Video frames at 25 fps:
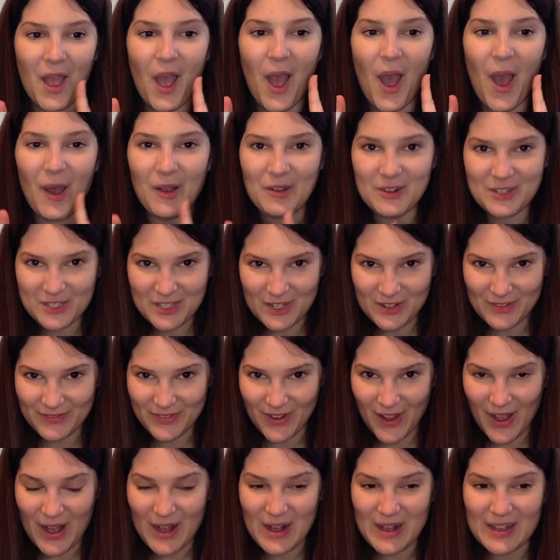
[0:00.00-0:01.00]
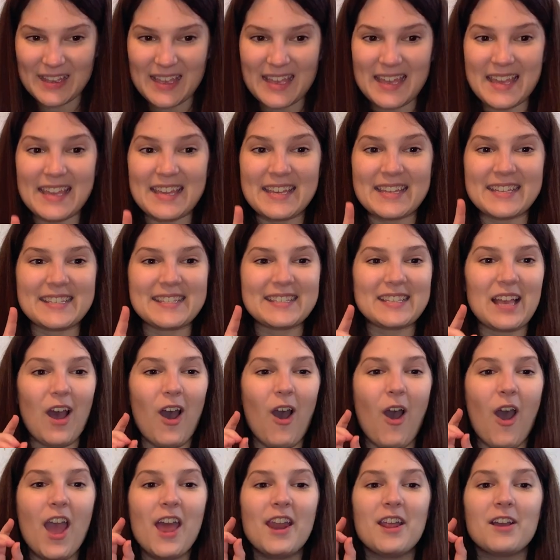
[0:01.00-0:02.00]
Ocean Vuong is
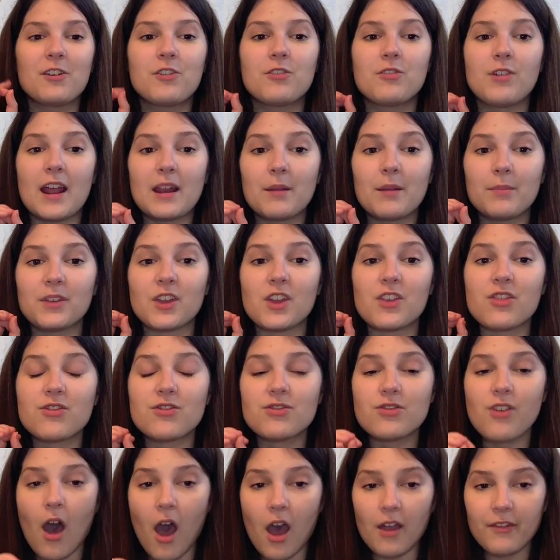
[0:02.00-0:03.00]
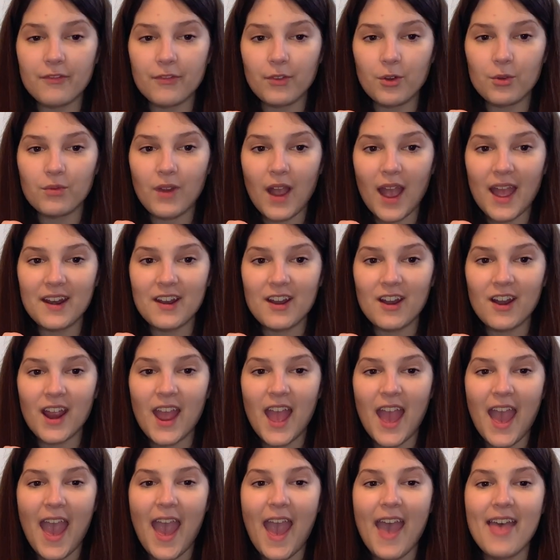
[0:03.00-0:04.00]
an incredibly thoughtful writer,
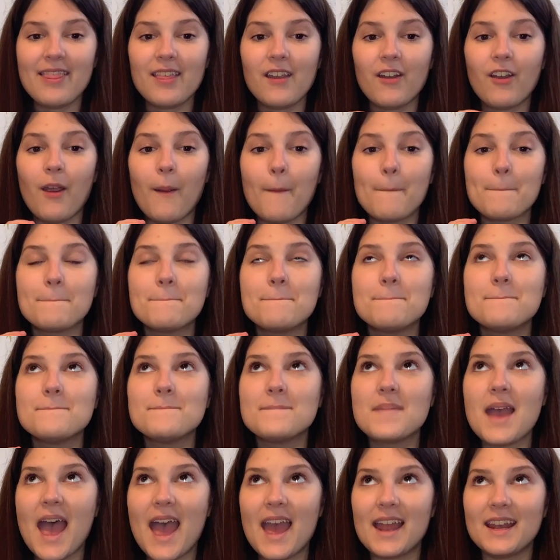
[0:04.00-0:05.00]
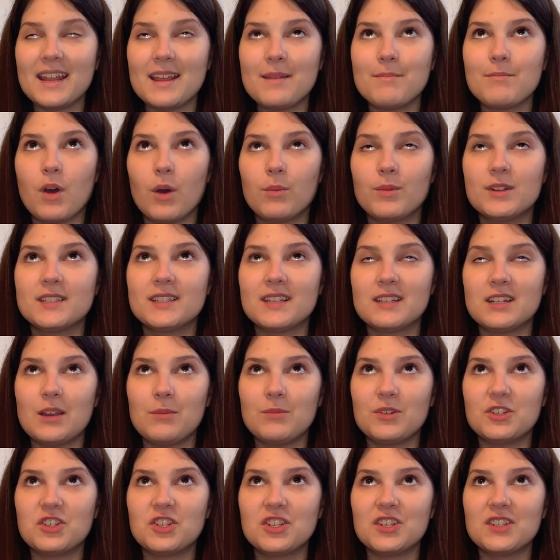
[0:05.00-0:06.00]
and there are many moments and
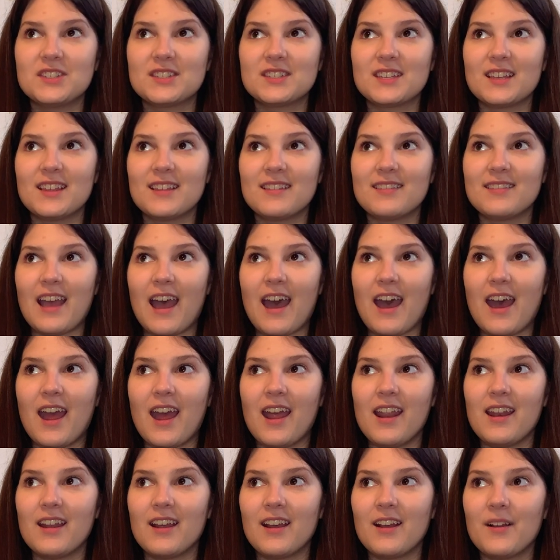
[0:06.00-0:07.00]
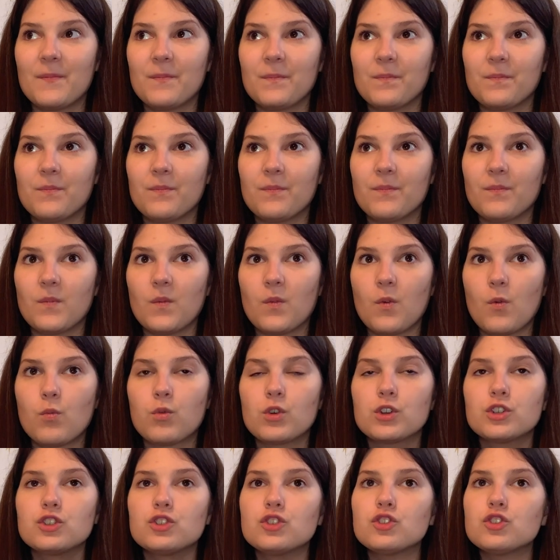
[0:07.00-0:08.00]
images that
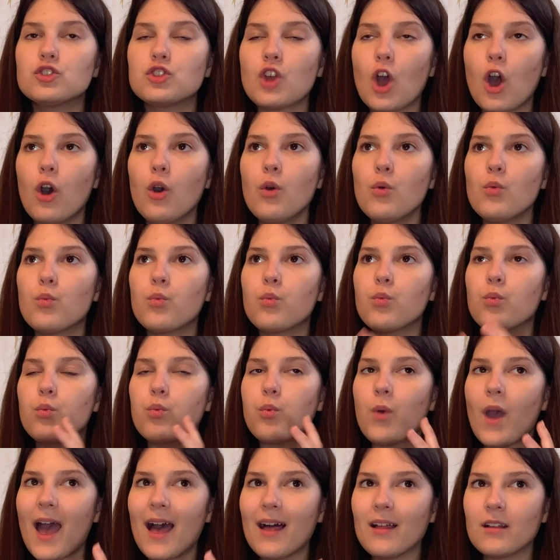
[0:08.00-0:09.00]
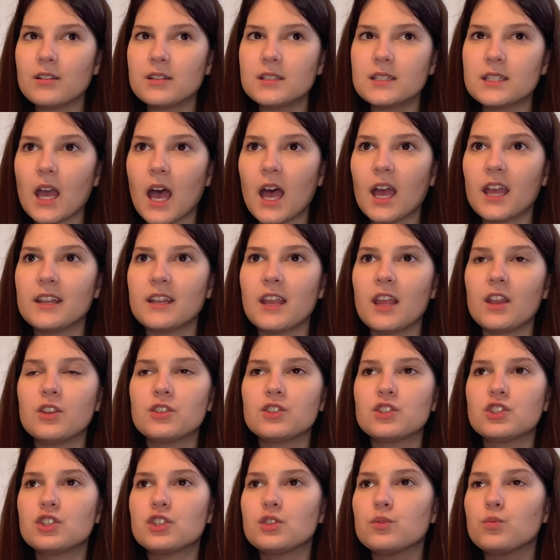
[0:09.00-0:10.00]
were so well done
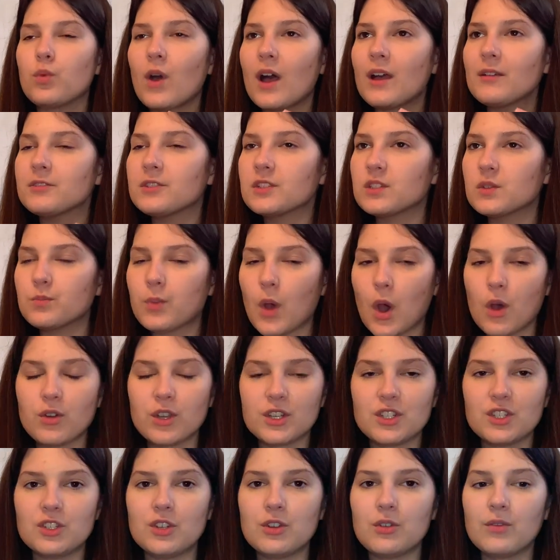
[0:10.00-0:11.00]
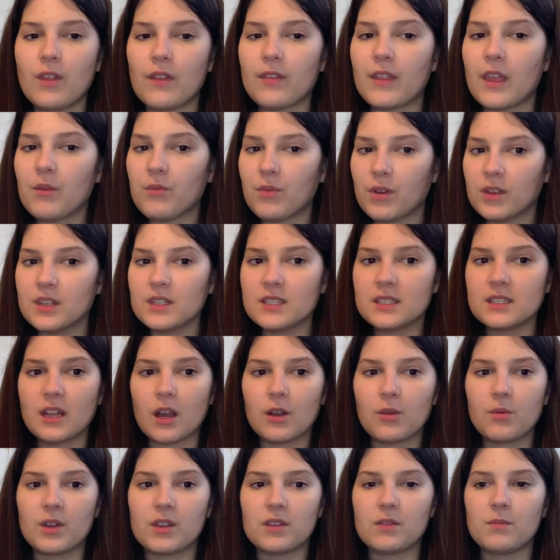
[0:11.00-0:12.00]
and well spoken to that they really
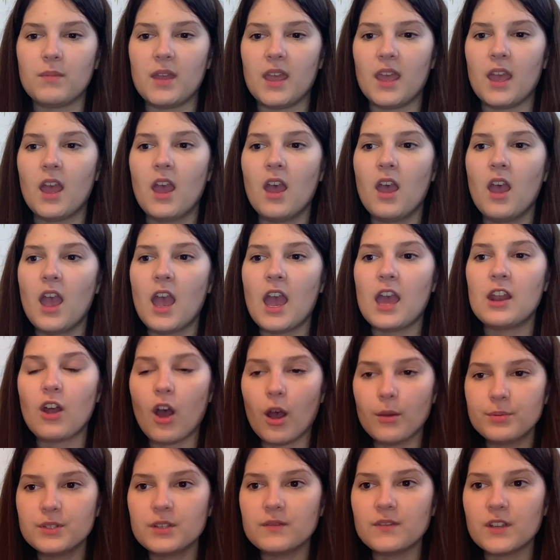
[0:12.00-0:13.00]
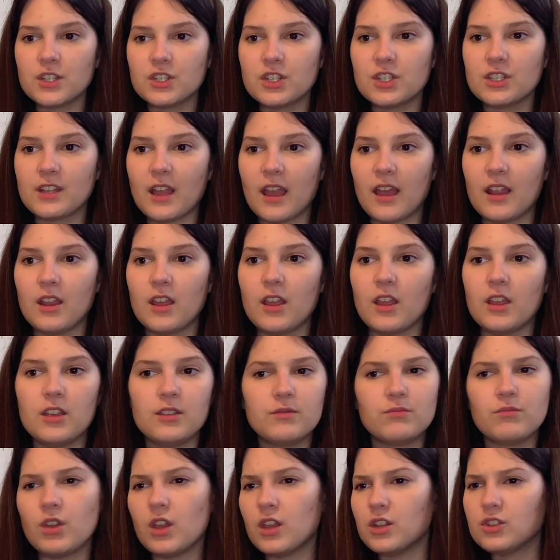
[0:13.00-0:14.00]
stuck with me. An observation that
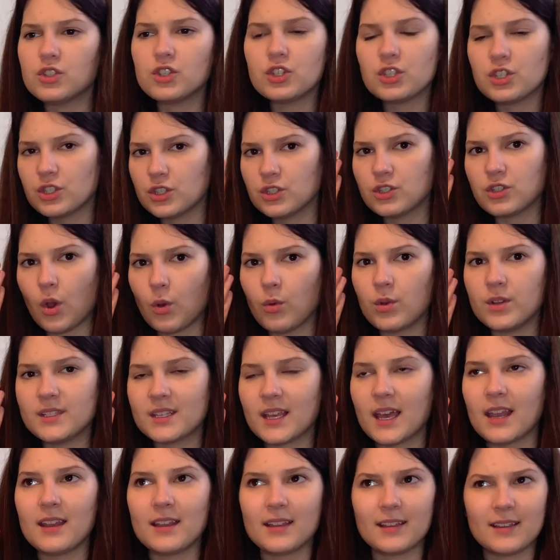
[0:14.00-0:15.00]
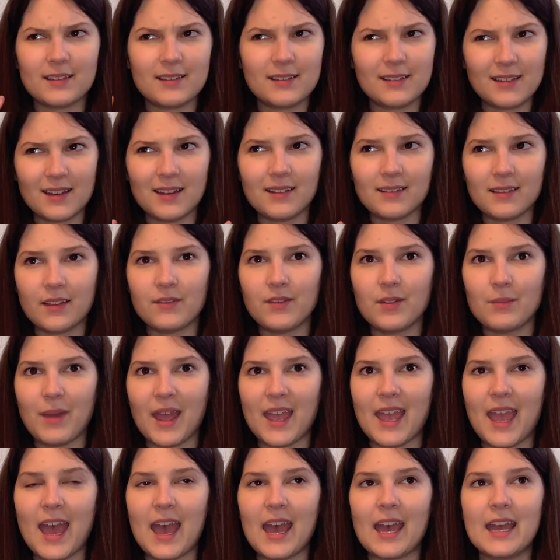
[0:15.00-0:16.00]
it just is always kind of gonna live in
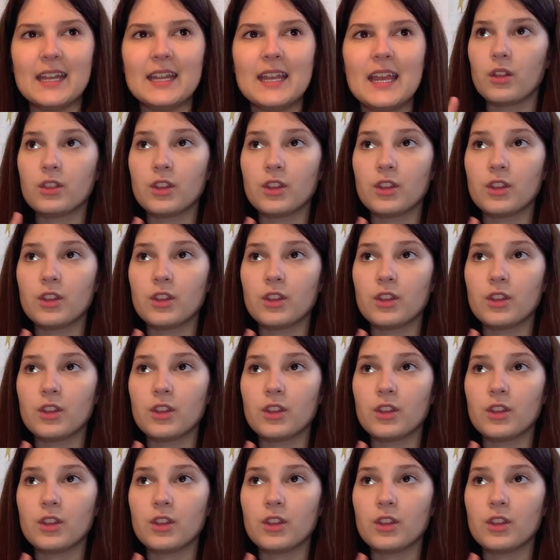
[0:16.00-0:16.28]
my head.